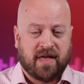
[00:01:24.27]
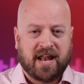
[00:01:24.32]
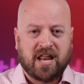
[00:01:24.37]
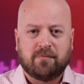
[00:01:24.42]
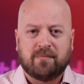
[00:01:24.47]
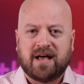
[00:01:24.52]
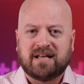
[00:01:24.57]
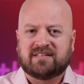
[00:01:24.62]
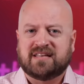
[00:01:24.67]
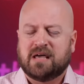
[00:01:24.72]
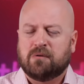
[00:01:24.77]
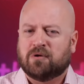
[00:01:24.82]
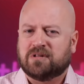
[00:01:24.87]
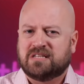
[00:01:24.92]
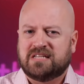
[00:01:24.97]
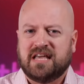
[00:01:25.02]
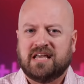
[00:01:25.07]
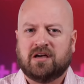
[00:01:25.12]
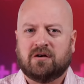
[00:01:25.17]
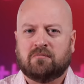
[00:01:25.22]
And you may say,
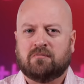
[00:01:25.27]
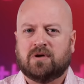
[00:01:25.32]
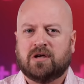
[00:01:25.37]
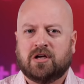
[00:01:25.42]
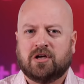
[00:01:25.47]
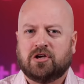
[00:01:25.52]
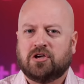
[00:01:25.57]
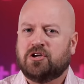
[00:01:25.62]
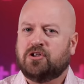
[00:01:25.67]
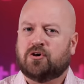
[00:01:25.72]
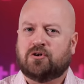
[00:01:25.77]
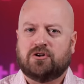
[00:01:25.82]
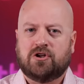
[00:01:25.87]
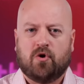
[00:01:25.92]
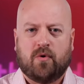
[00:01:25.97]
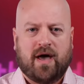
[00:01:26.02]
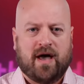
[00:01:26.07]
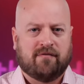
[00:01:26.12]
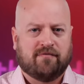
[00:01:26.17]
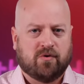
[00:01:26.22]
well, Tim, you don't
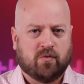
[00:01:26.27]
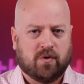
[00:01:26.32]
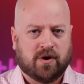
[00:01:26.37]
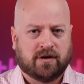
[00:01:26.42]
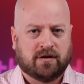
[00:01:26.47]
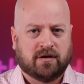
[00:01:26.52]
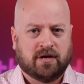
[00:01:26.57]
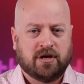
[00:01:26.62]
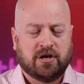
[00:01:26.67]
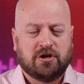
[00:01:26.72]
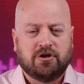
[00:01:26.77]
know everyone.